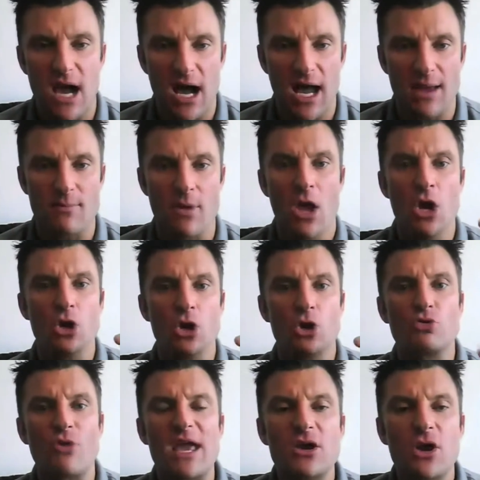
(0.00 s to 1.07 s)
time.
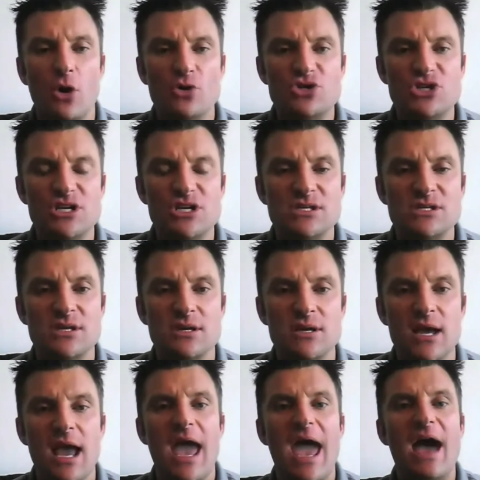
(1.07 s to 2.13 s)
Great coaches
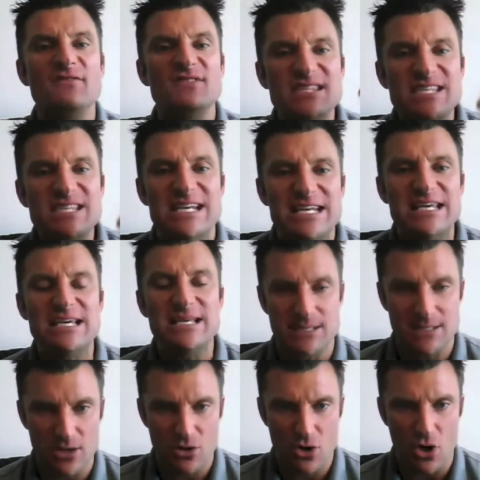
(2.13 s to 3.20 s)
have CDs in
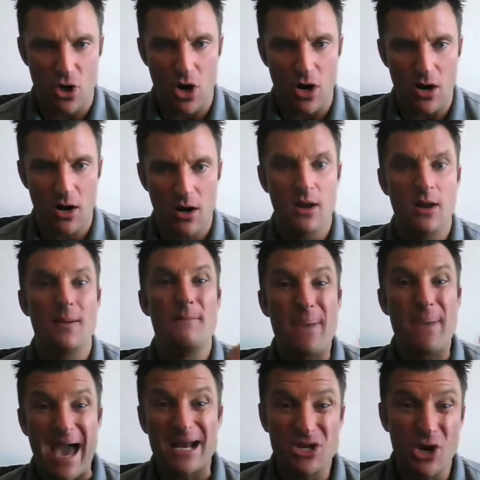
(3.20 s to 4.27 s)
their car.
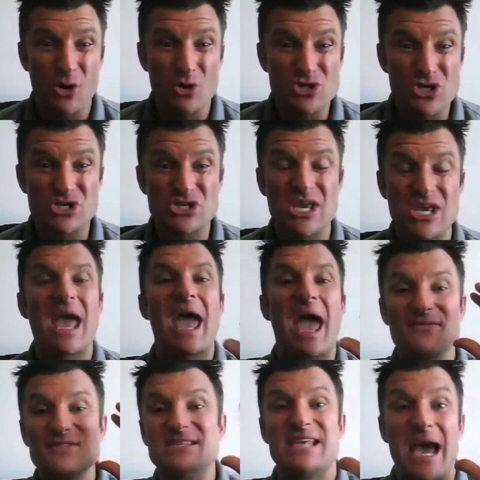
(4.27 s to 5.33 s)
Bad coaches
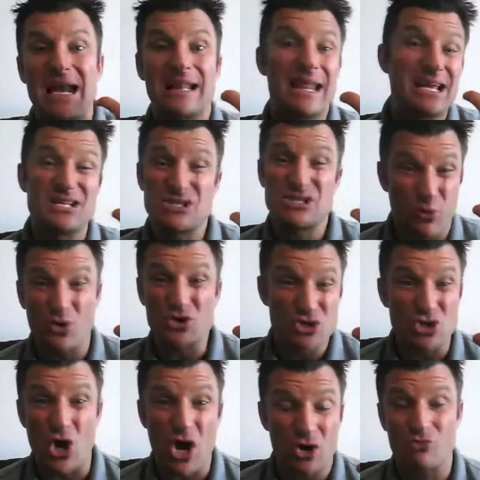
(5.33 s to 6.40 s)
have satellite sports
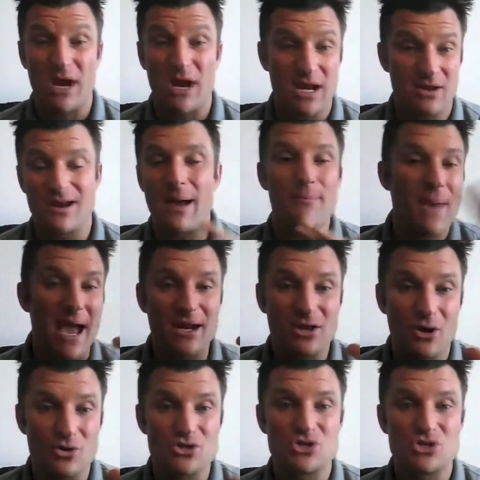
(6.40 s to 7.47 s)
talk radio. Not bad
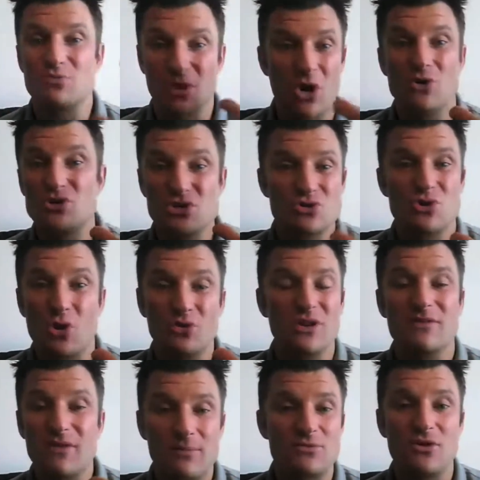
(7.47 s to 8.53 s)
coaches, but coaches who don't
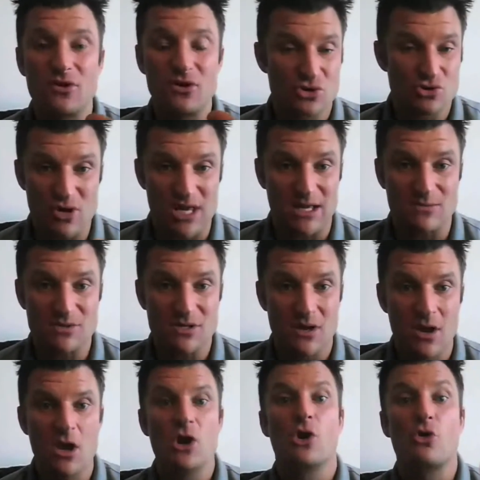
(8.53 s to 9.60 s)
live up to their dreams.
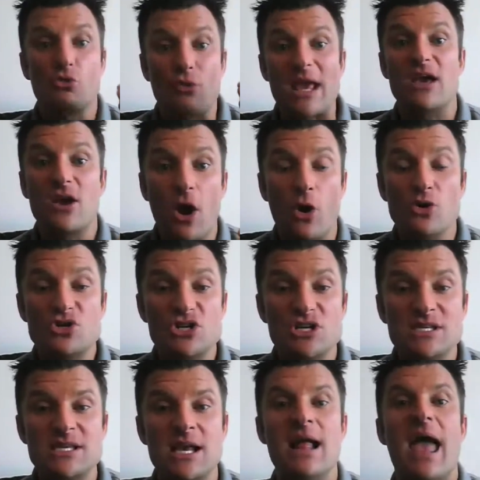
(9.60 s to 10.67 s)
Great
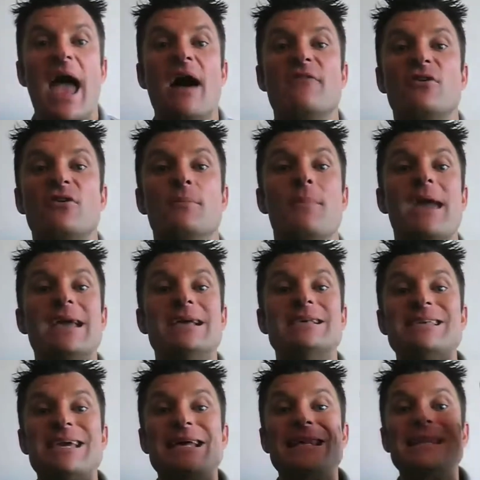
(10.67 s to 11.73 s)
coaches have an
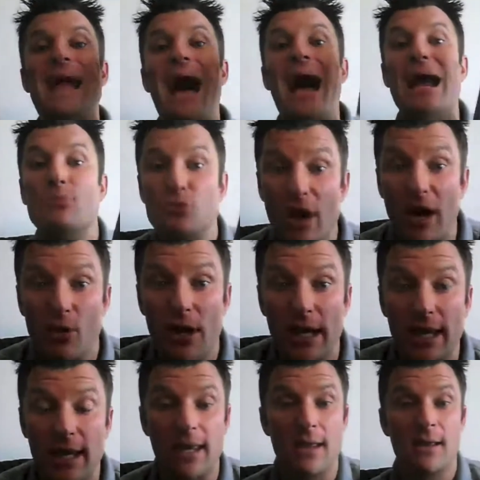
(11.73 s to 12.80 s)
amazing
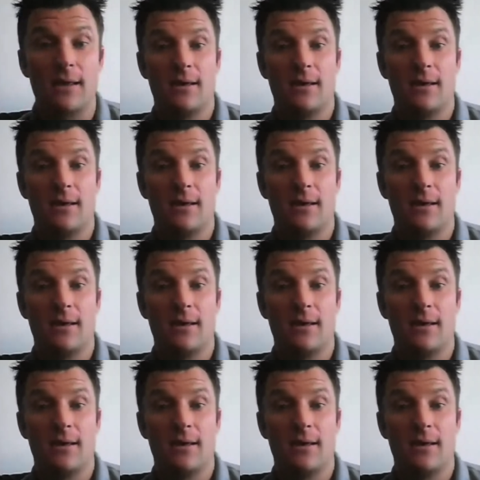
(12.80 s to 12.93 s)
library.